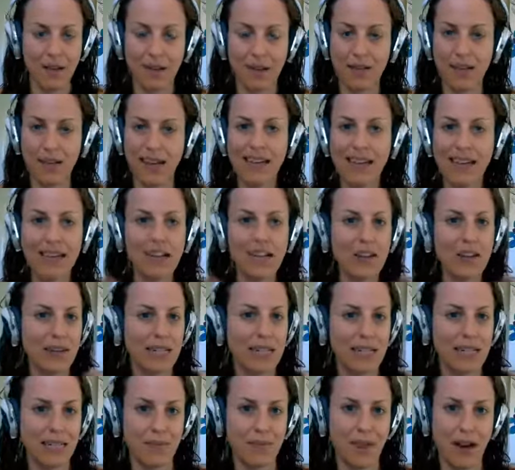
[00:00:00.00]
Get
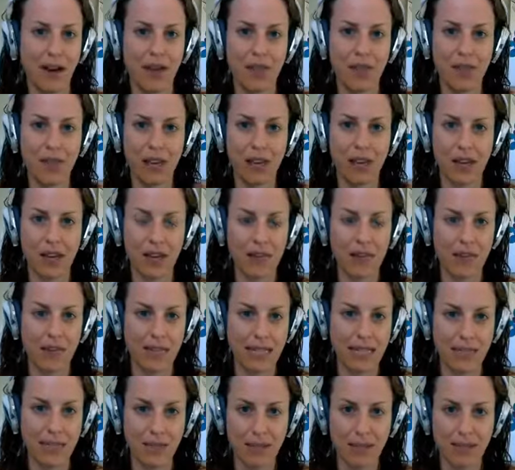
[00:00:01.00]
curious about the
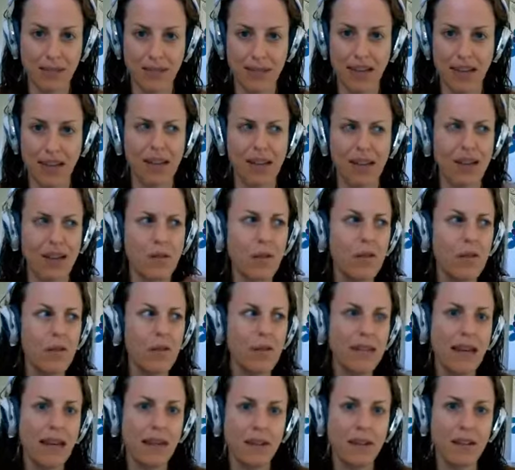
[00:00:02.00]
receptive state and like, what would
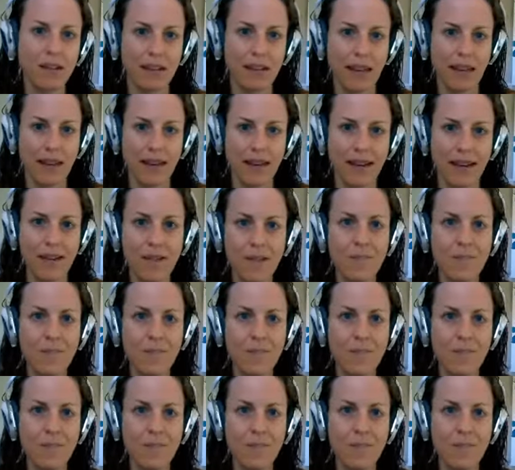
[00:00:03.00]
that look like?